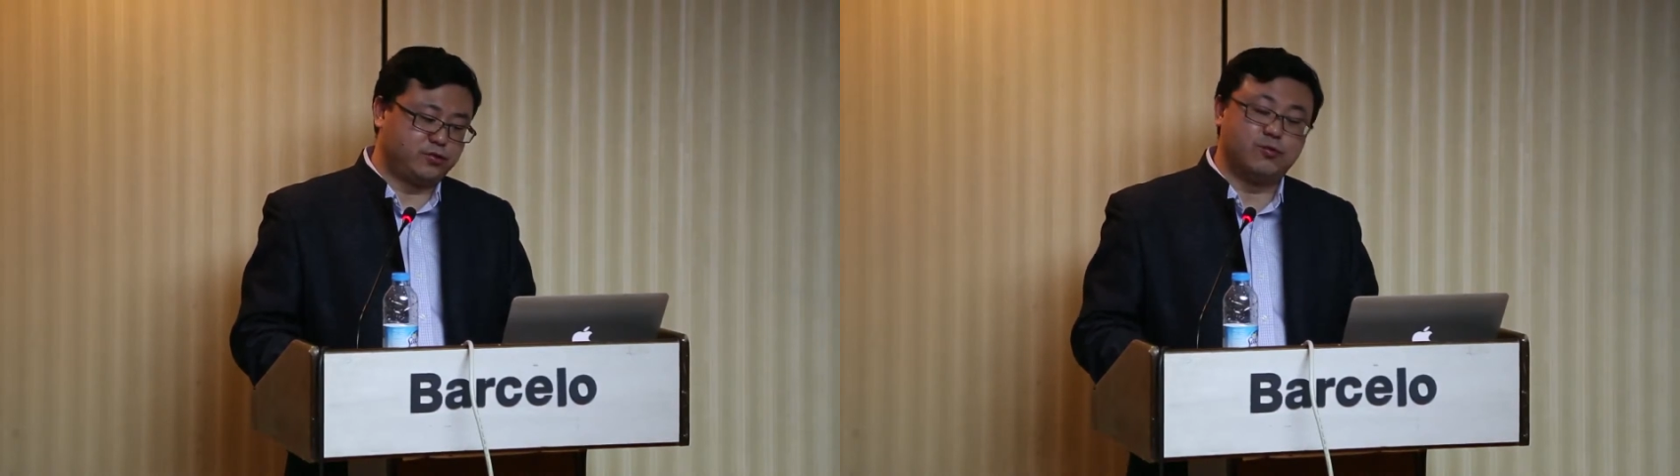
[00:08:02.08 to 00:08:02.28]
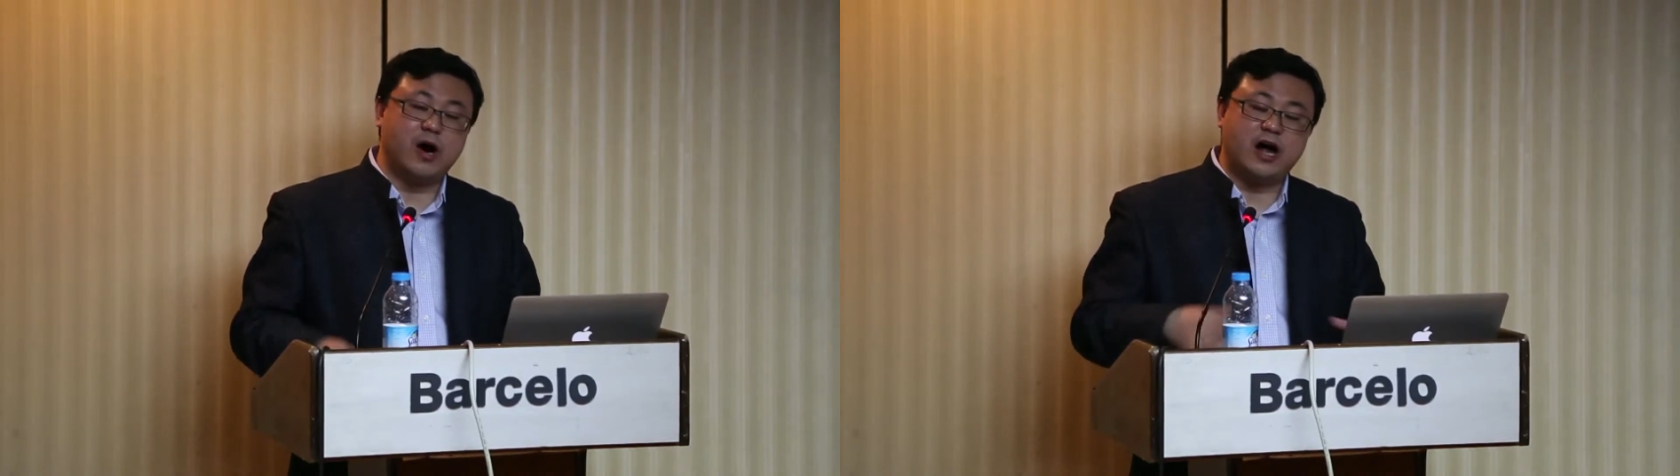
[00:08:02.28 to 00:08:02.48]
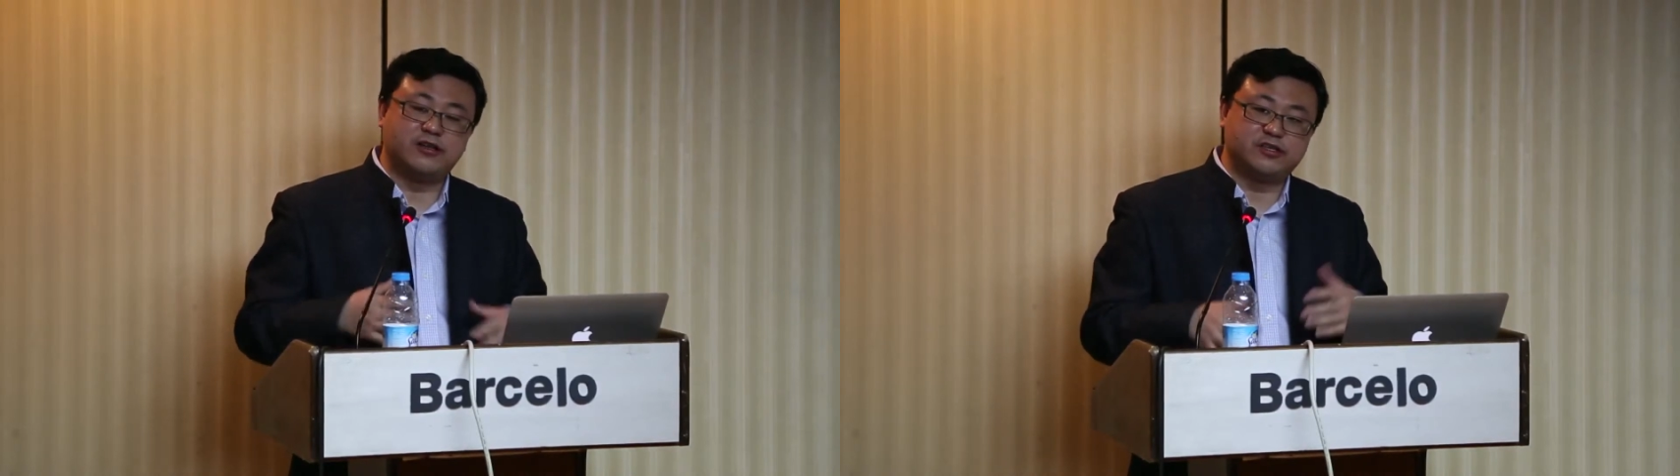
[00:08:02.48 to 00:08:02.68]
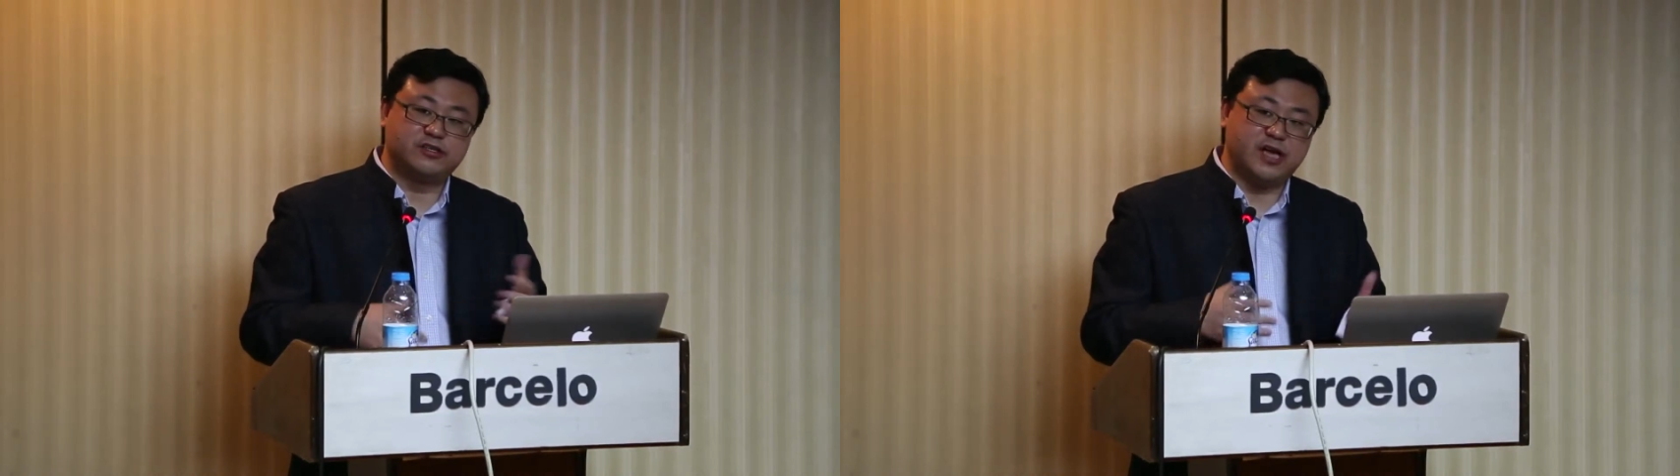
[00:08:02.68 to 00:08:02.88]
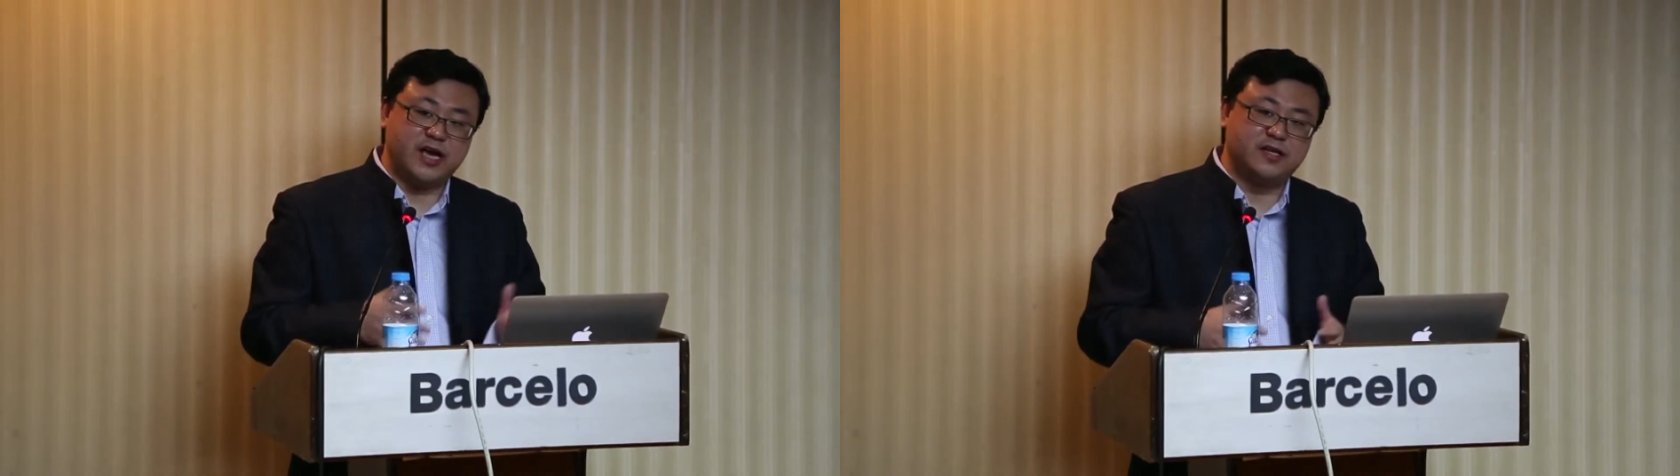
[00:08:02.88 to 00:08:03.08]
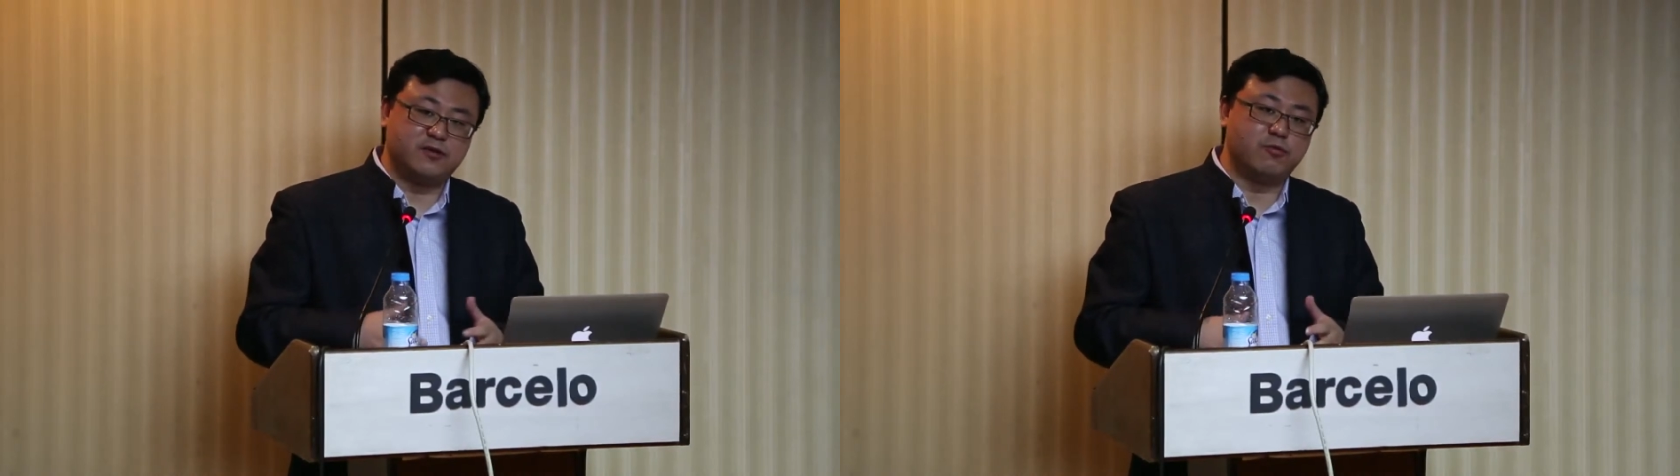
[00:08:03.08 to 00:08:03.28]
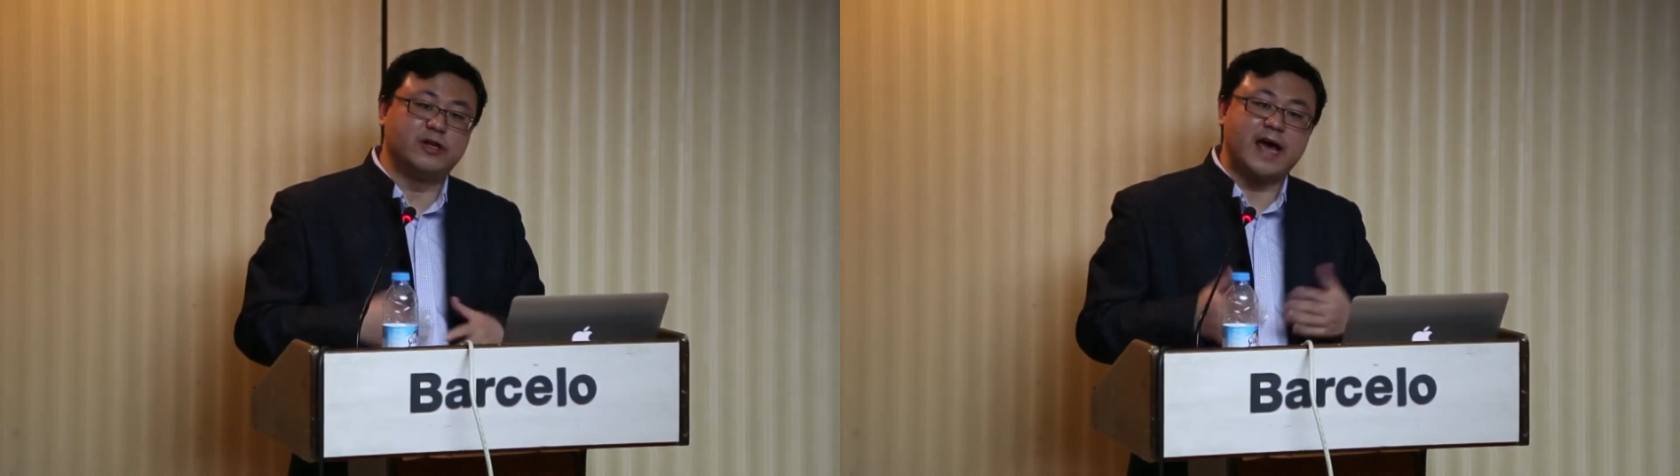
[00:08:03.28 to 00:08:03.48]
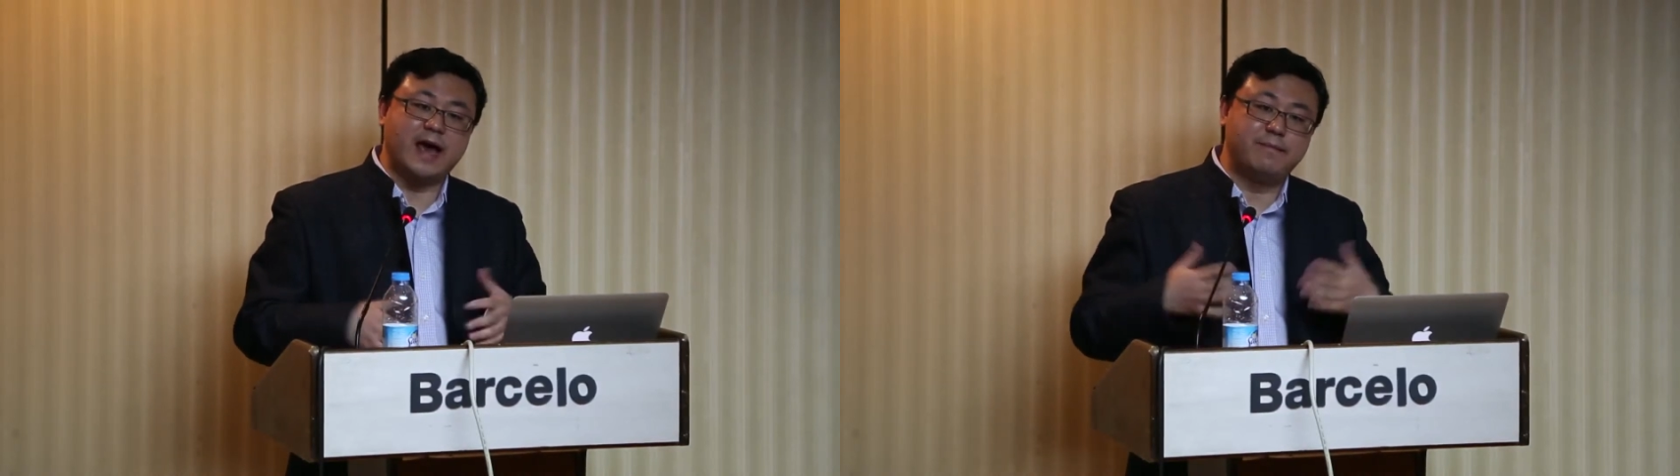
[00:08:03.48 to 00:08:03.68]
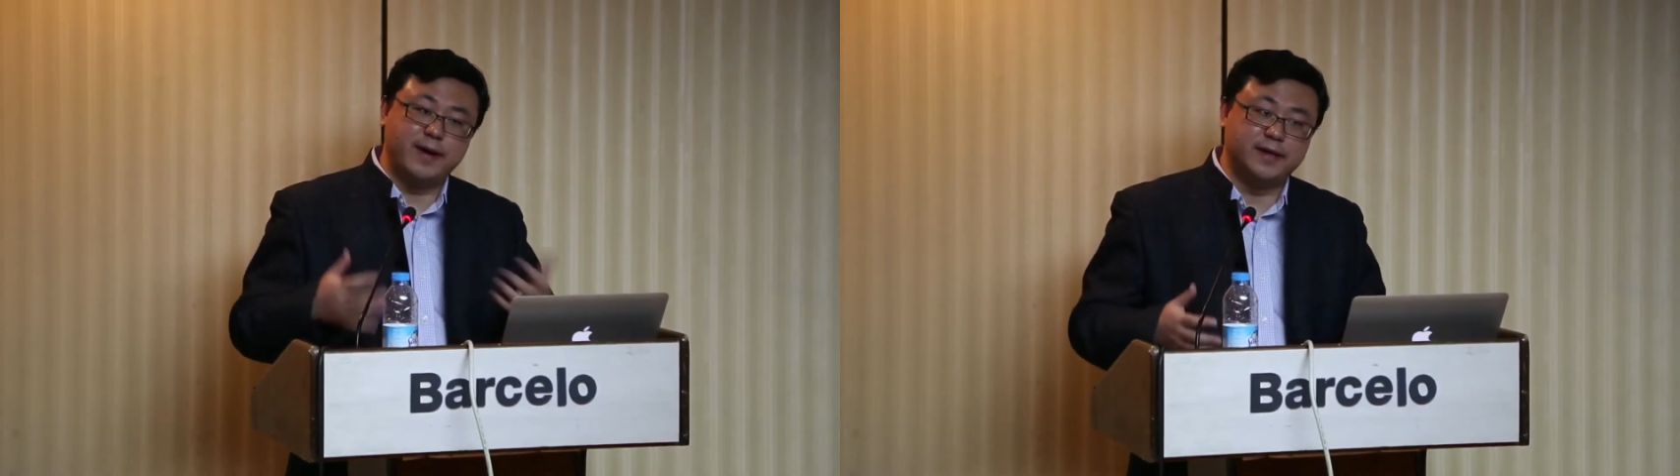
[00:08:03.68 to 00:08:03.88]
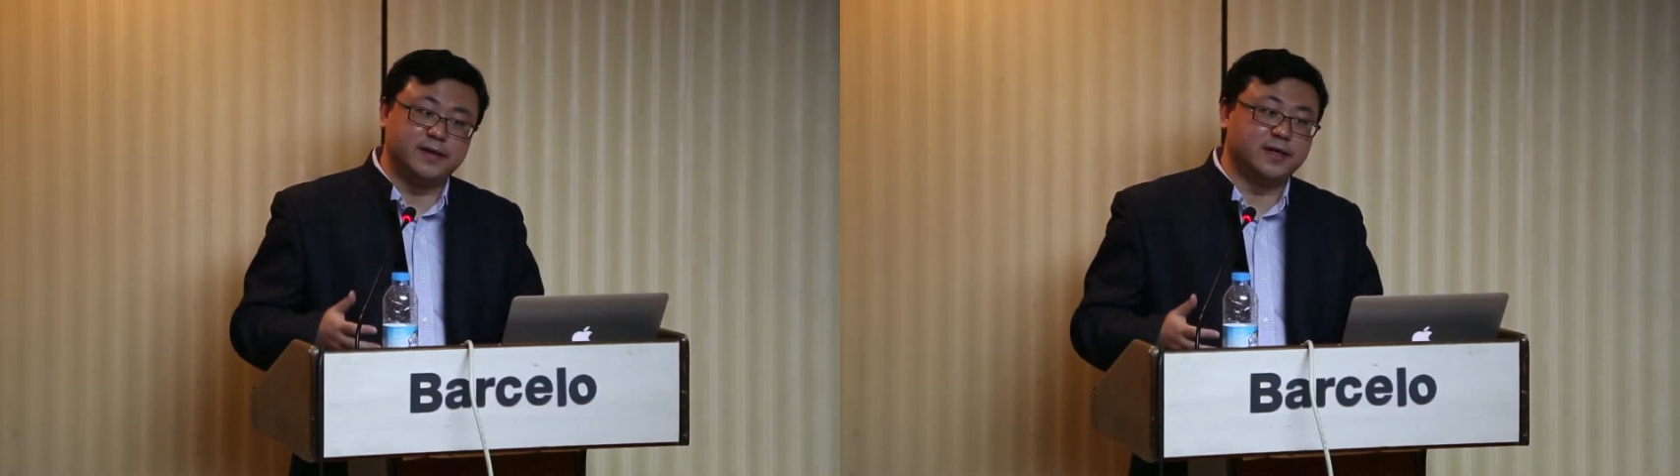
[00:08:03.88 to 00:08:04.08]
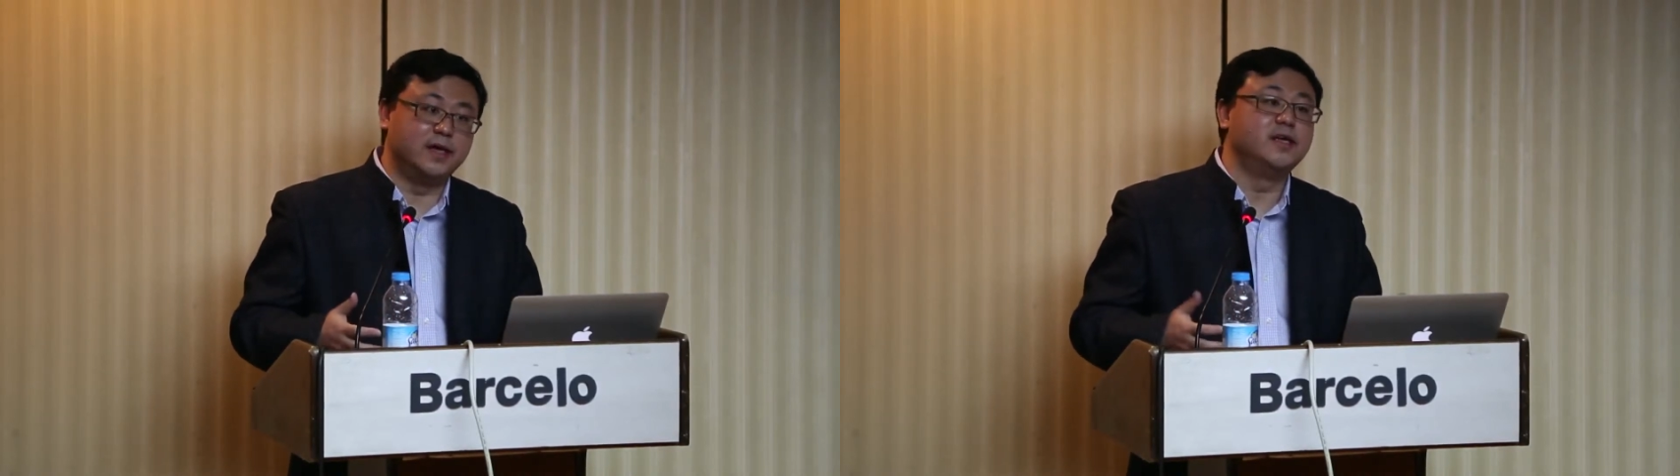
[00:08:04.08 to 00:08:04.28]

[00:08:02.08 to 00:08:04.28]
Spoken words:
to understand what happened